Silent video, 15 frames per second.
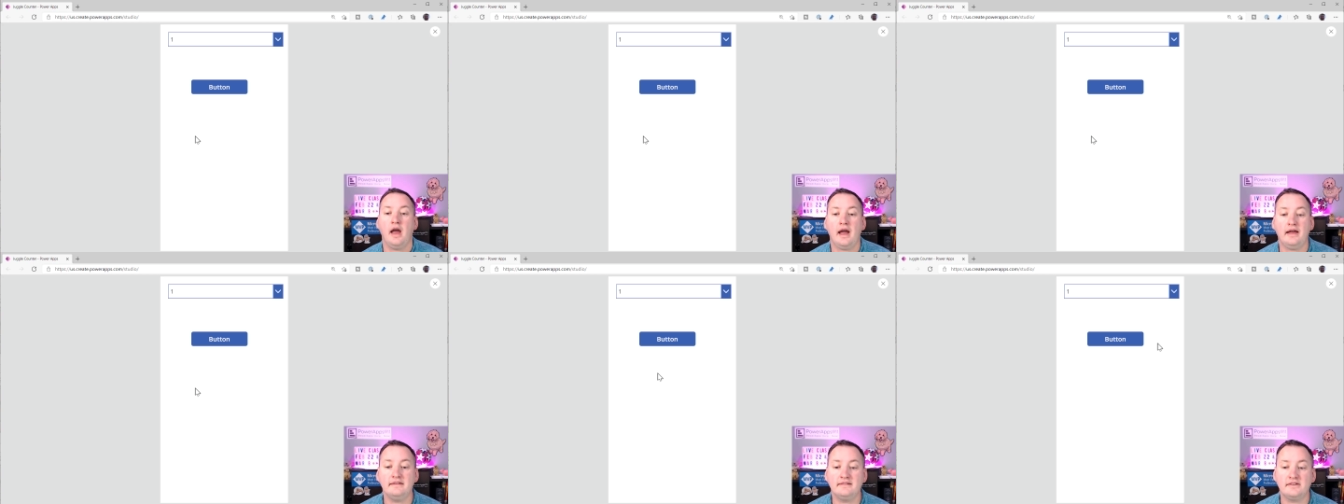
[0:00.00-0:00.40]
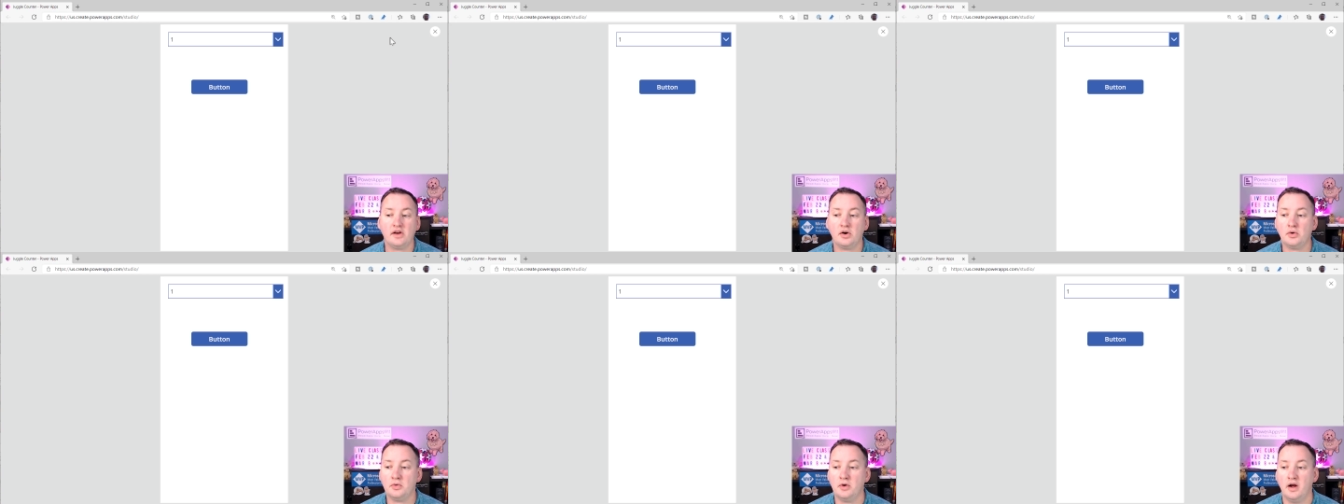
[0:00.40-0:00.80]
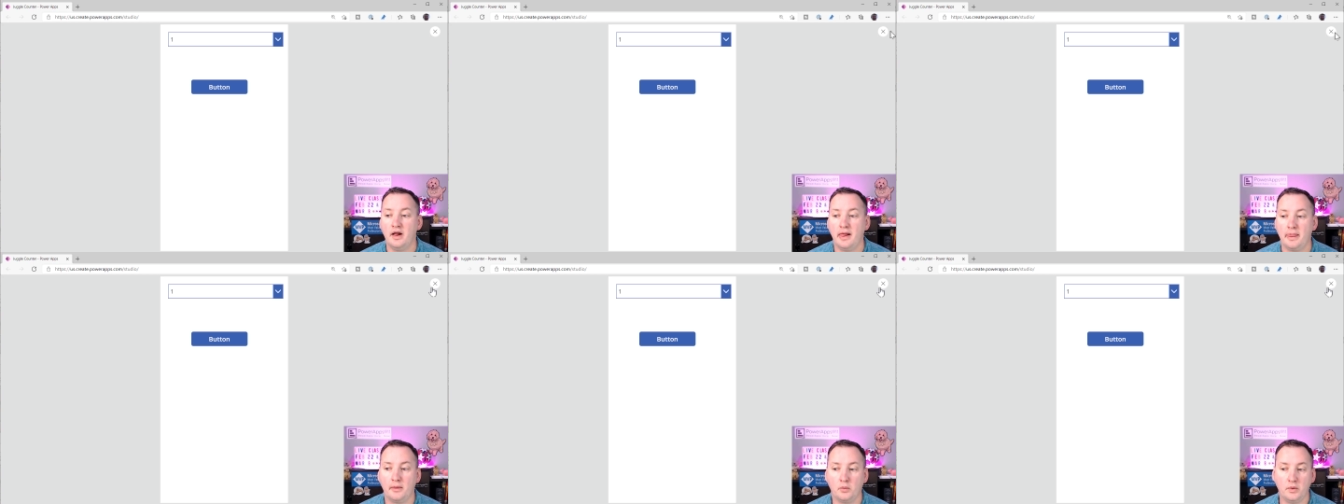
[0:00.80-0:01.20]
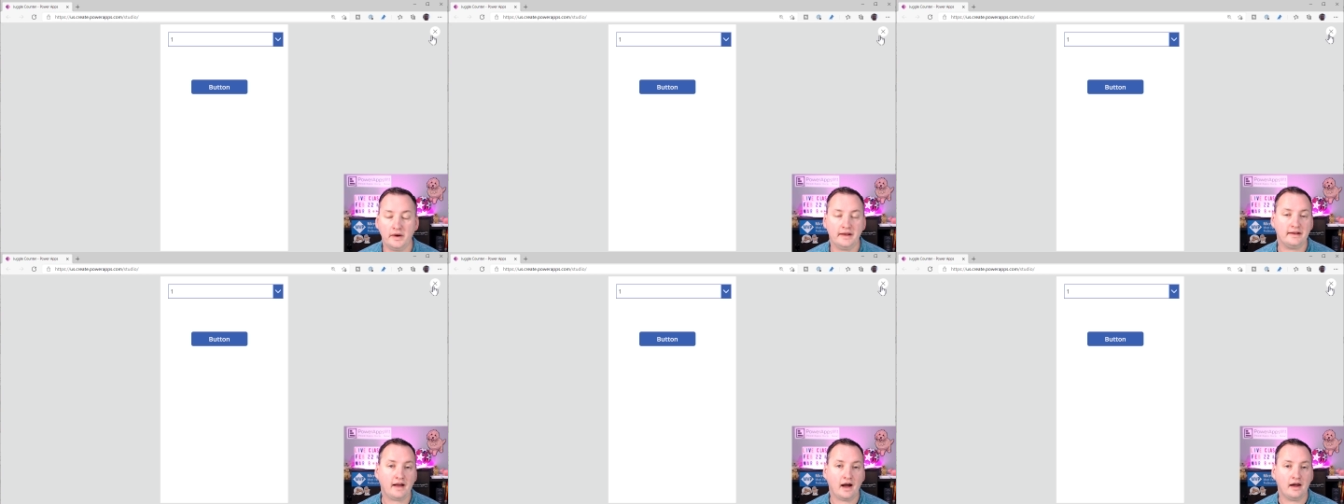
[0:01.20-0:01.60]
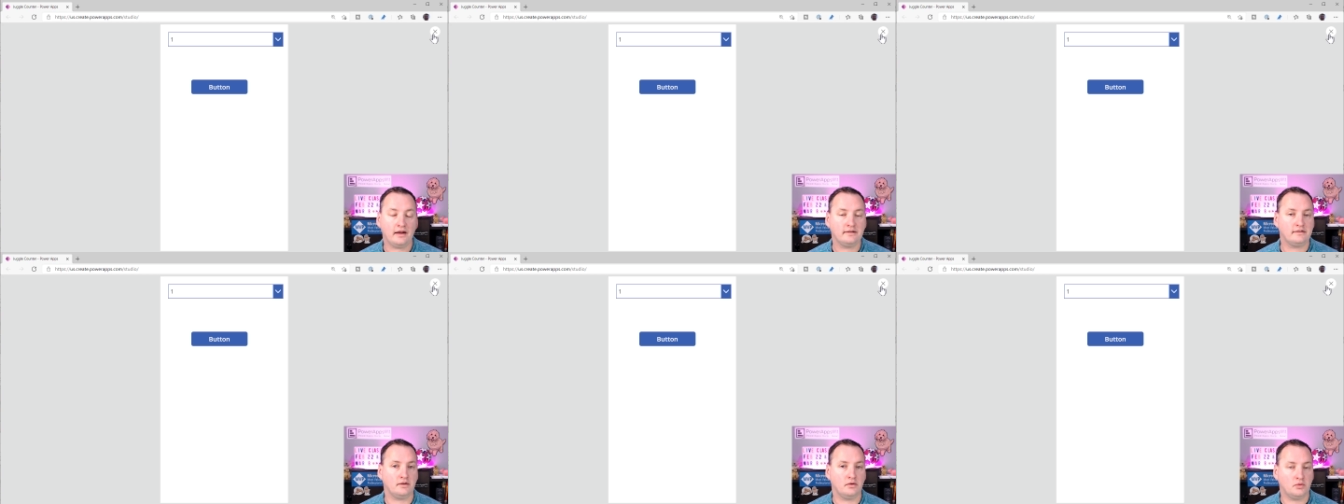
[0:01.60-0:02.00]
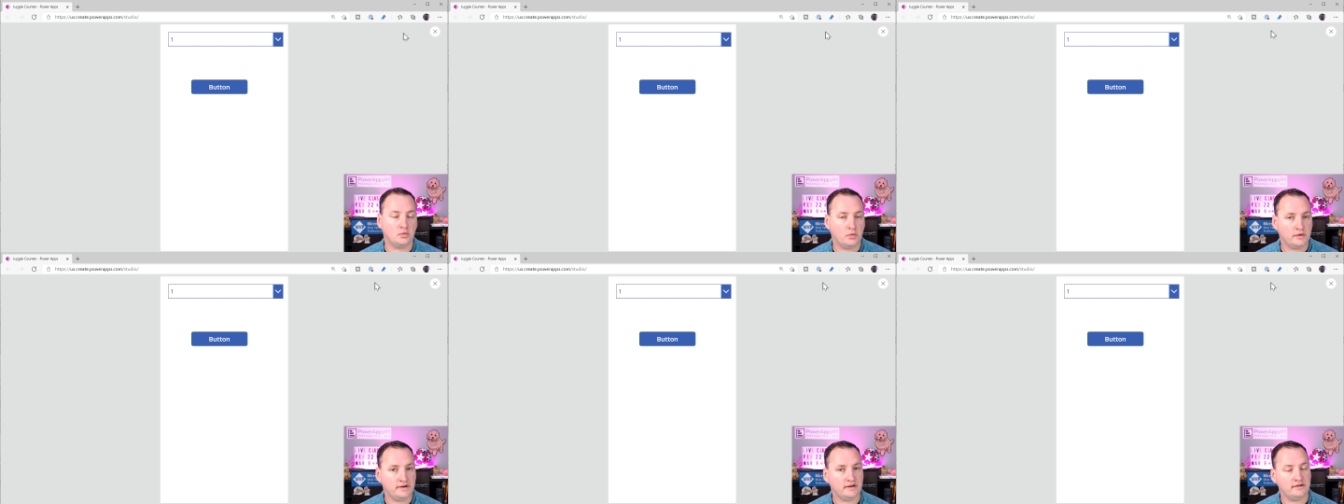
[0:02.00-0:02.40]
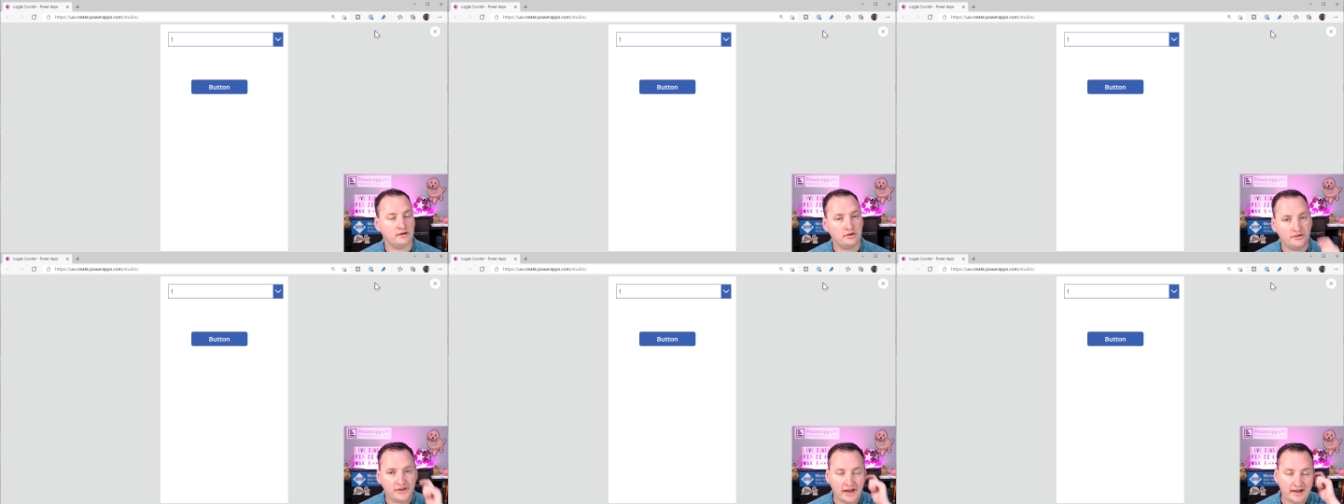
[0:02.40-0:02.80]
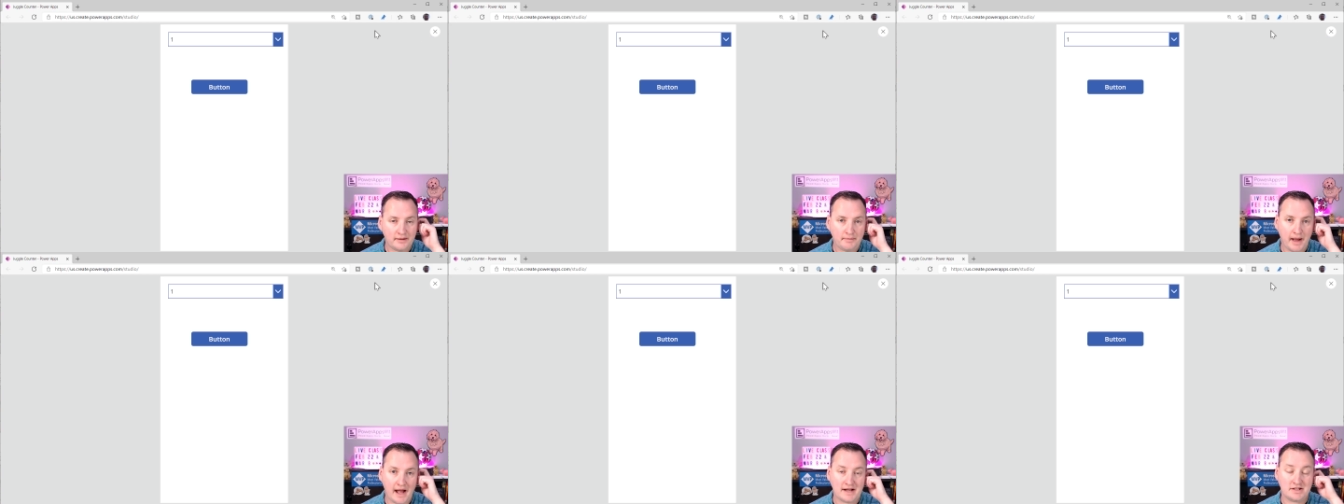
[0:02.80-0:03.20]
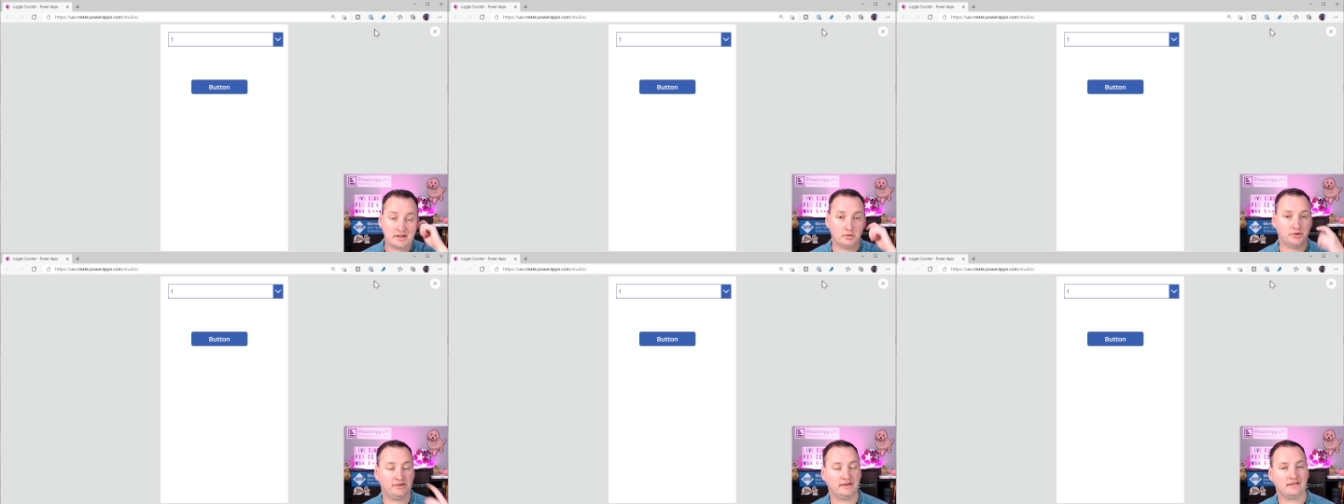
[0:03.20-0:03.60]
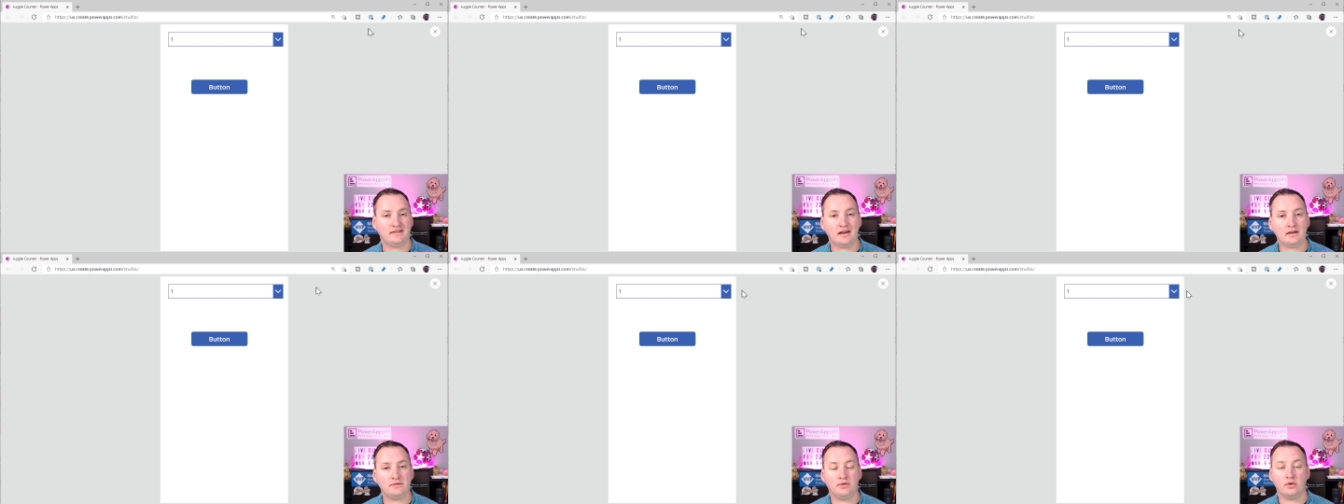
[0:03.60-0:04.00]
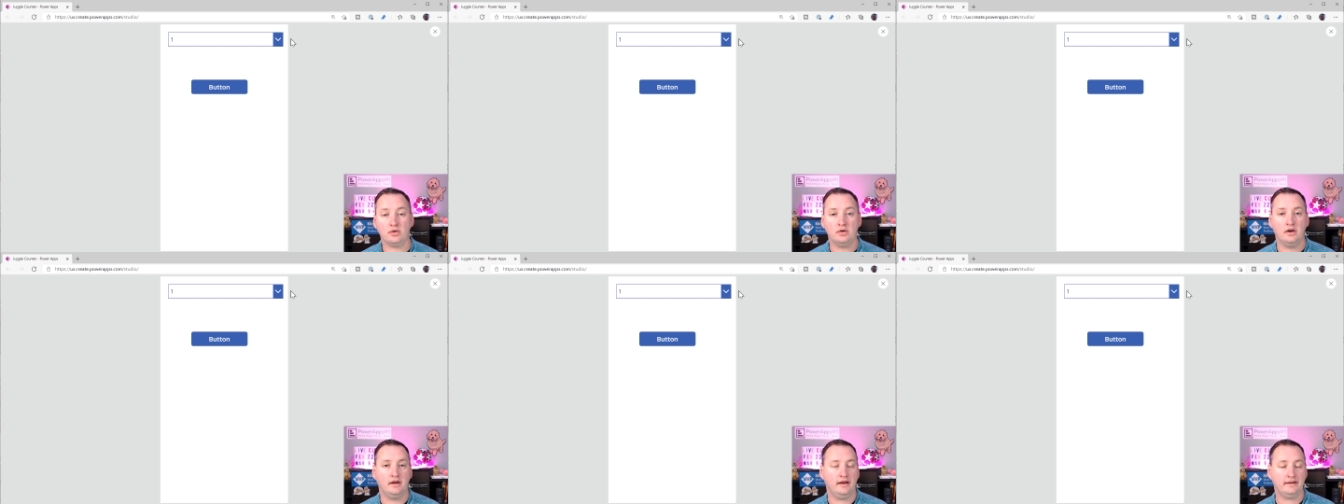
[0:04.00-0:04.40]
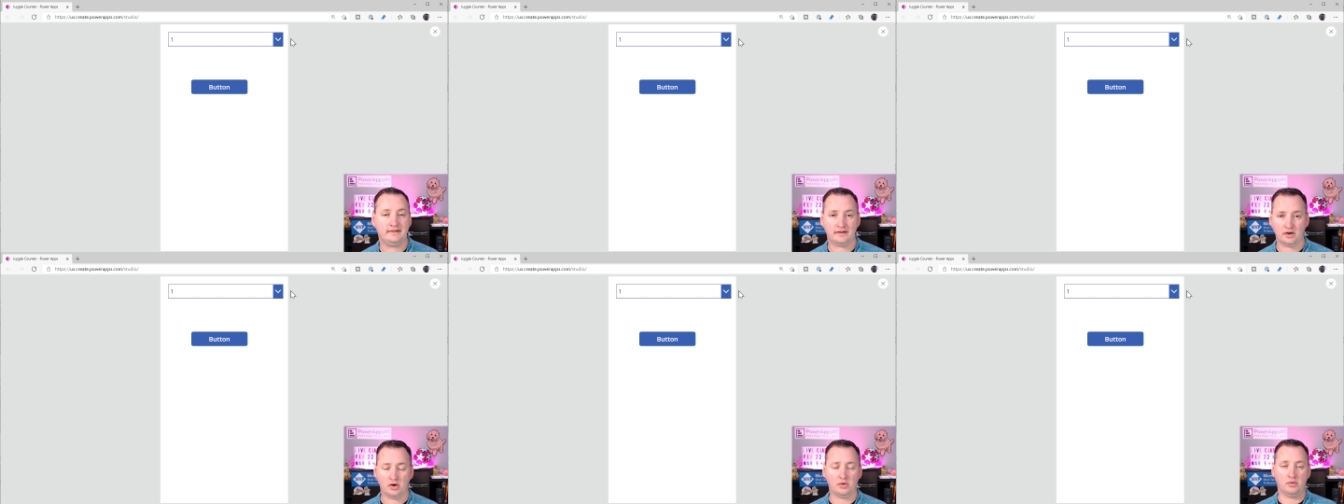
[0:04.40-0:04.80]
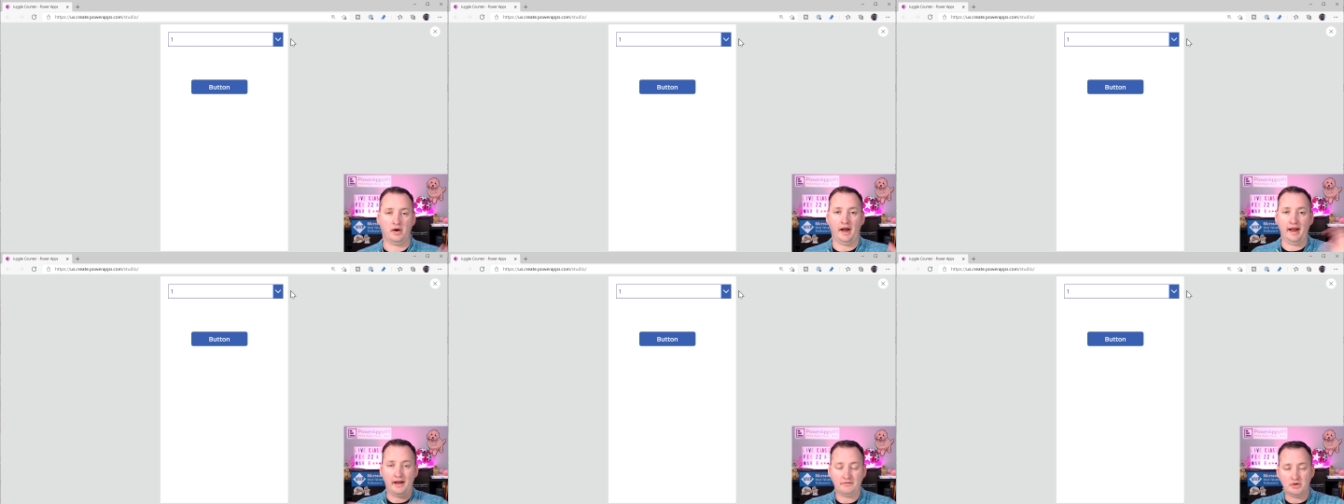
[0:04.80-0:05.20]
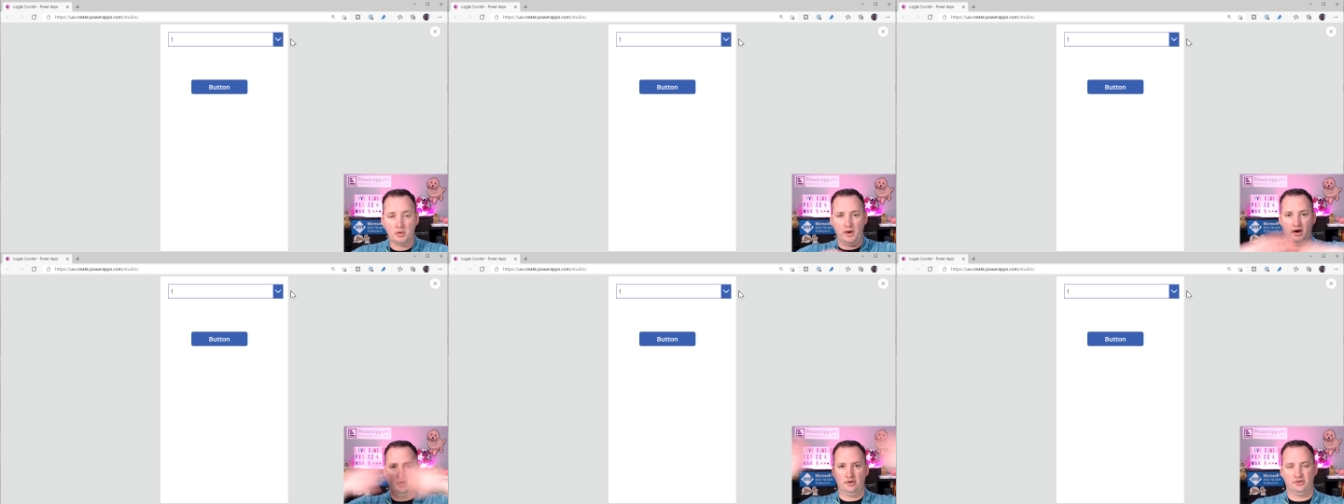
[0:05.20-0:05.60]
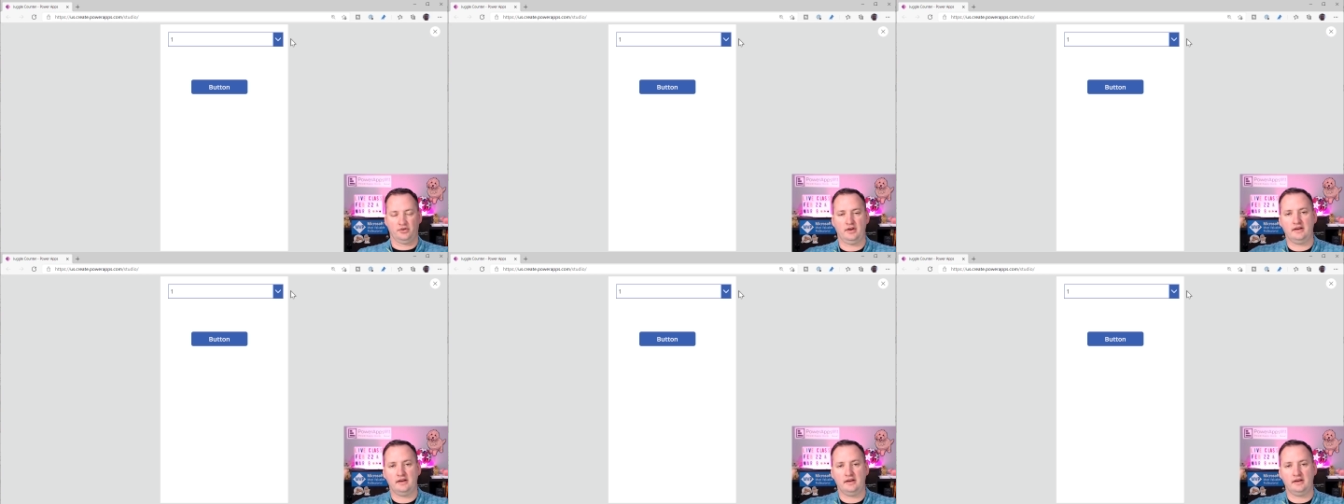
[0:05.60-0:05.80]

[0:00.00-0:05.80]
And so when it got, when we did the second patch that was successful, it said, oh, I have no errors.